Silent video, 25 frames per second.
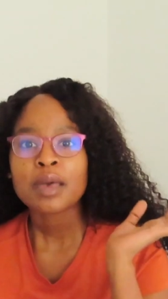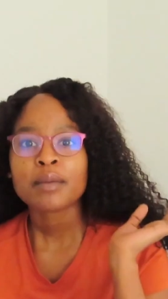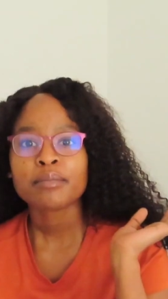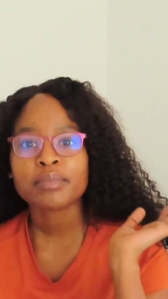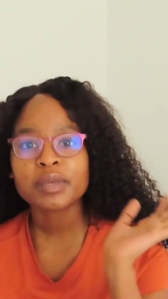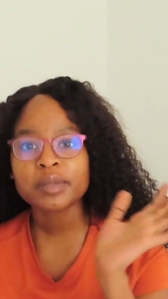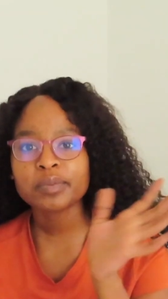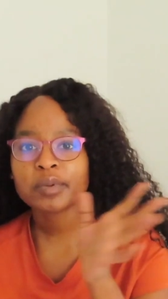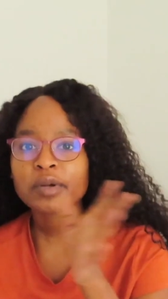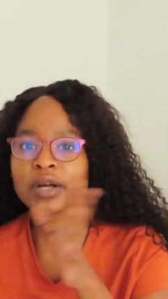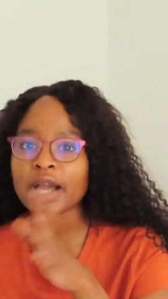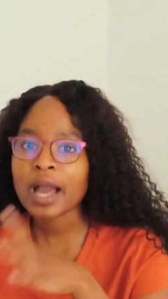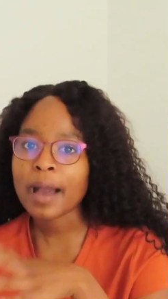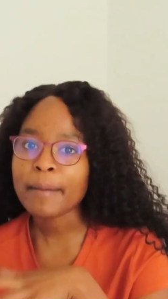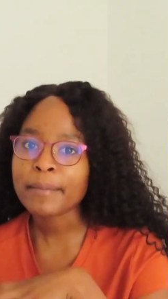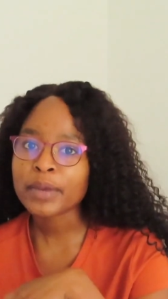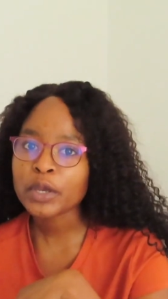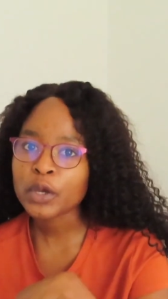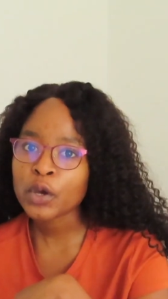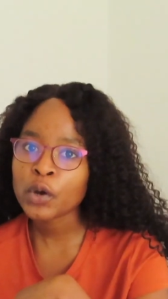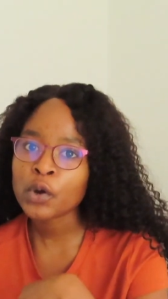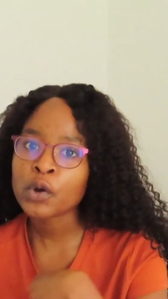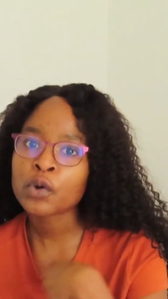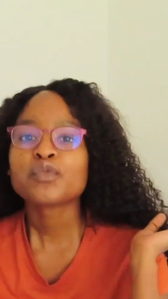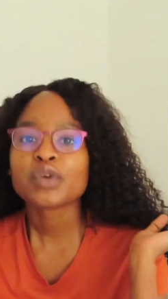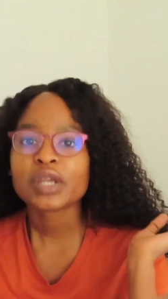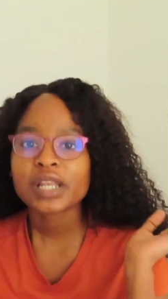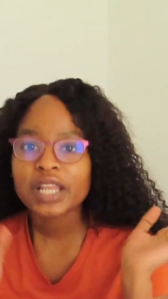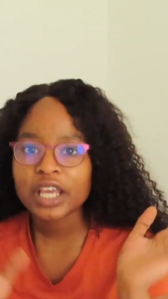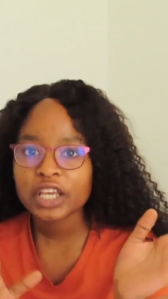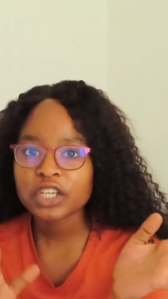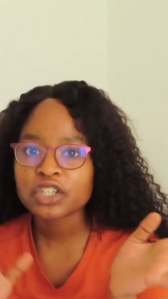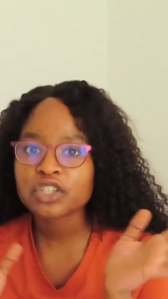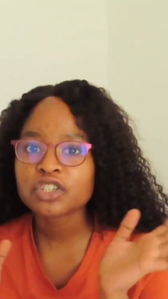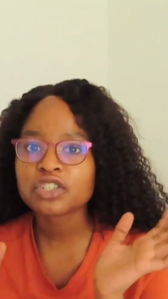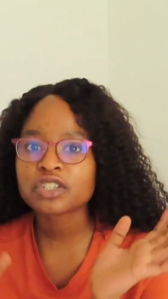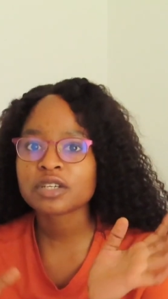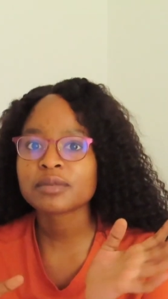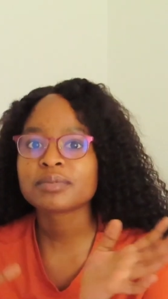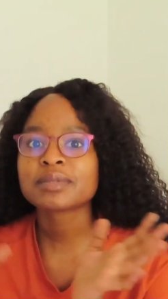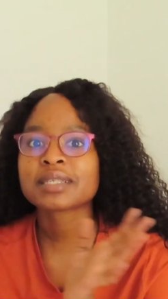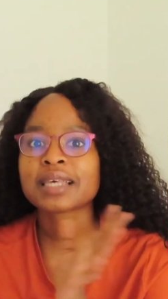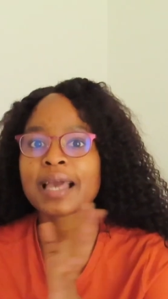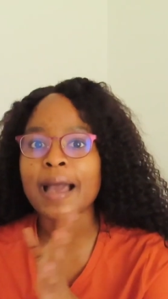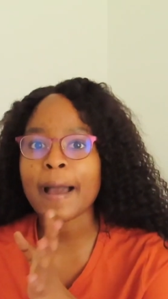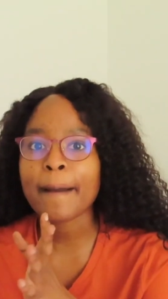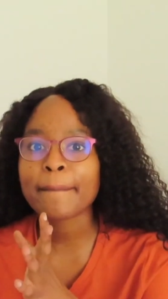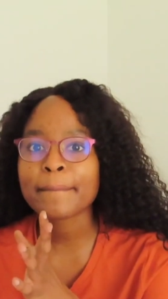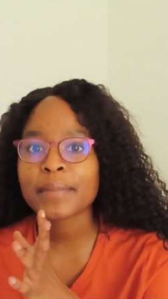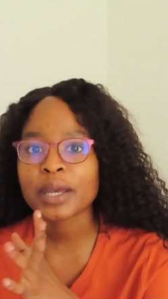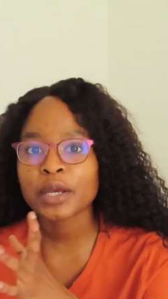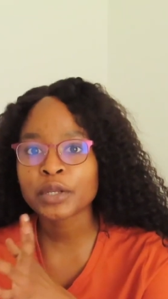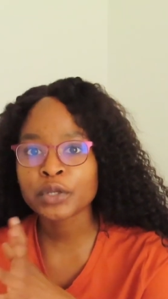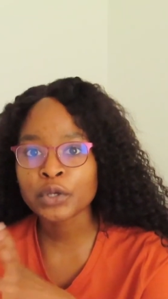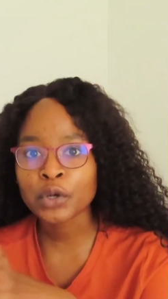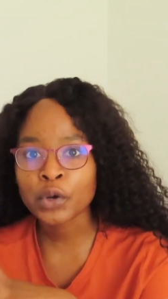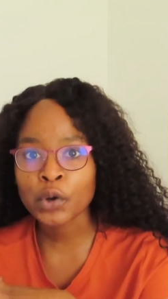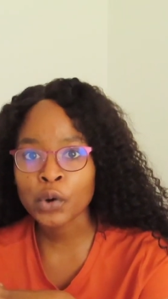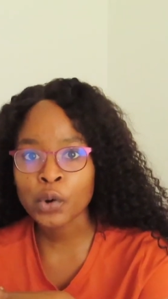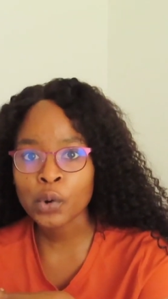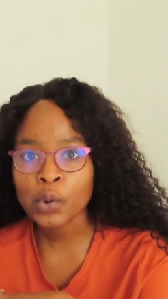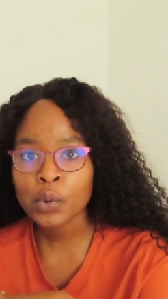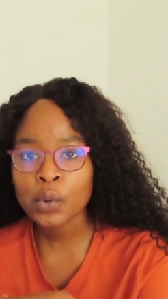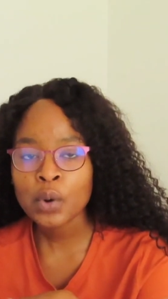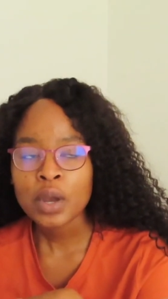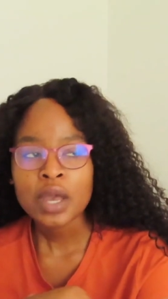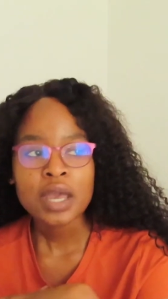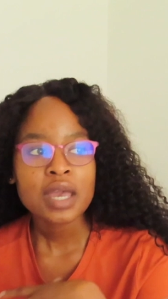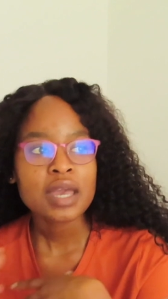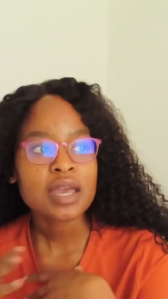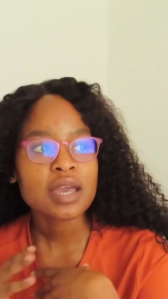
people come and go, relationships come and go,